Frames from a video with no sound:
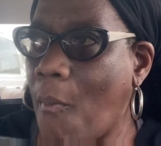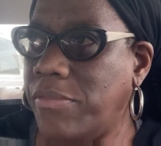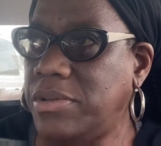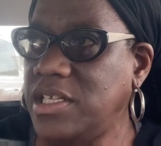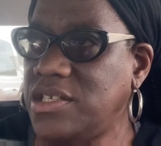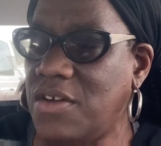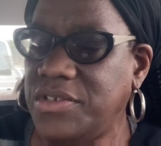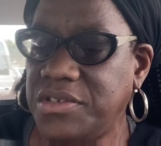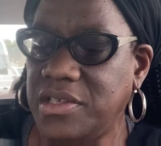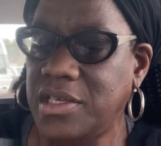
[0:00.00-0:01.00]
police
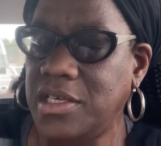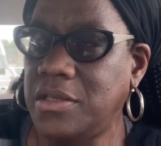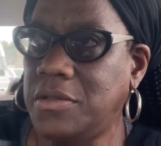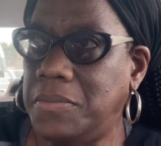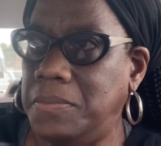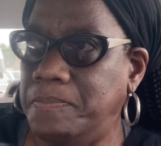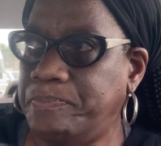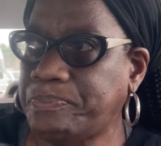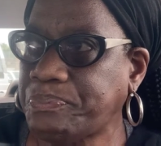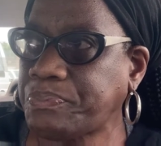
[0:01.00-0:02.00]
officer that killed
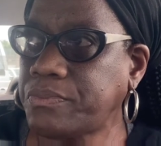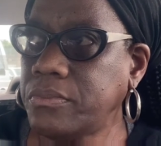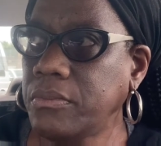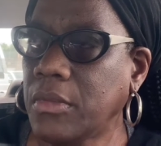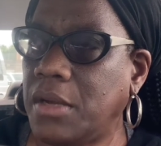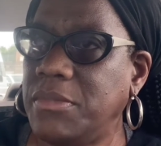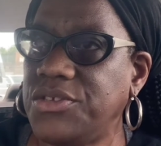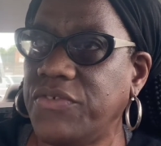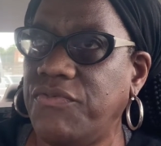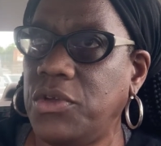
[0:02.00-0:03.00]

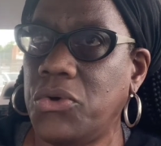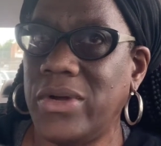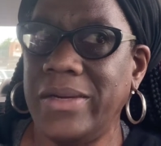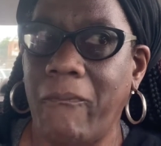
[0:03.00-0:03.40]
Mr. Floyd